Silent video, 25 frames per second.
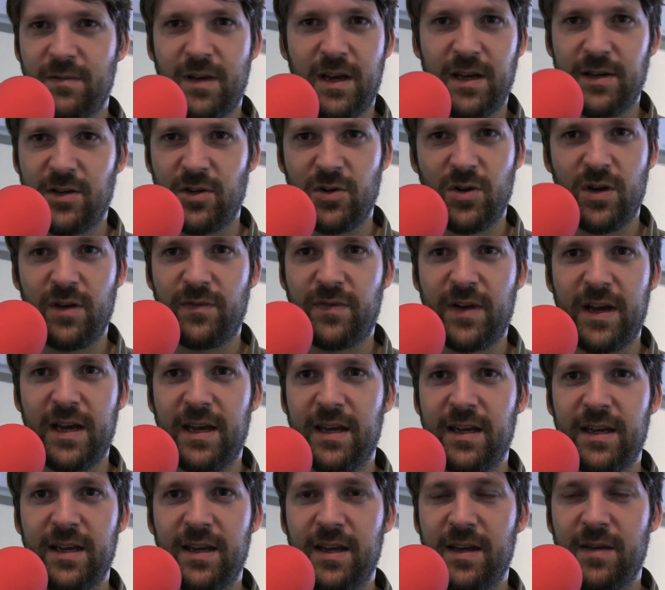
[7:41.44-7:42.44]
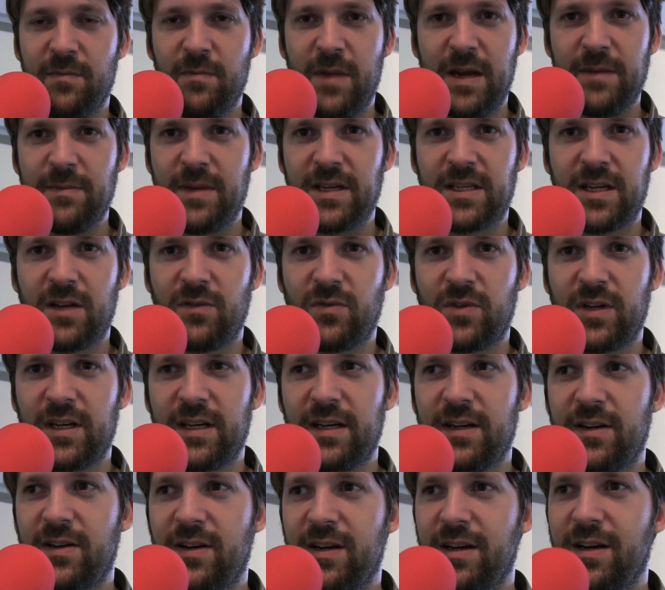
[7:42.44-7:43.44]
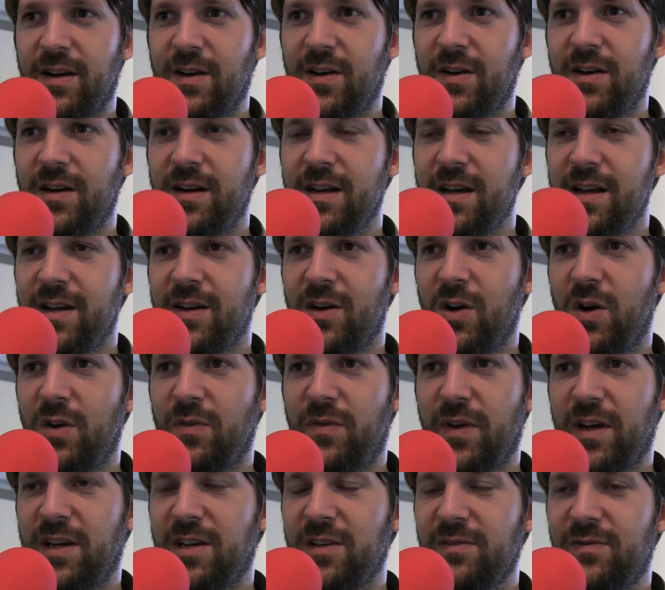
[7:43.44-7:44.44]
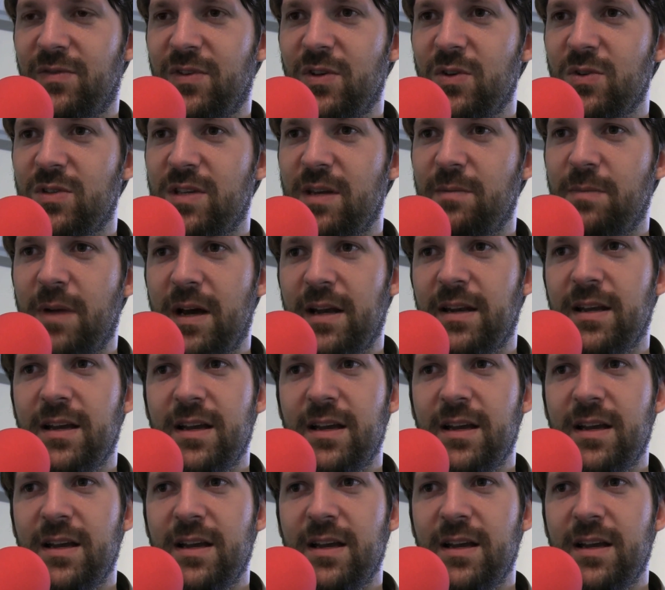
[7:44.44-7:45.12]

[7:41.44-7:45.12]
I don't know if I made myself clear here or if I confused it,